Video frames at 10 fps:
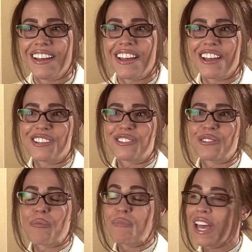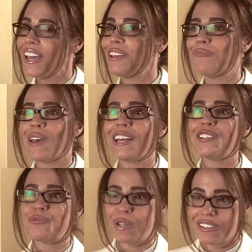It's pain
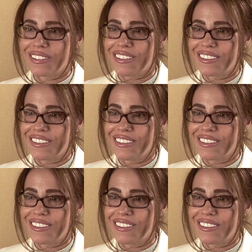management.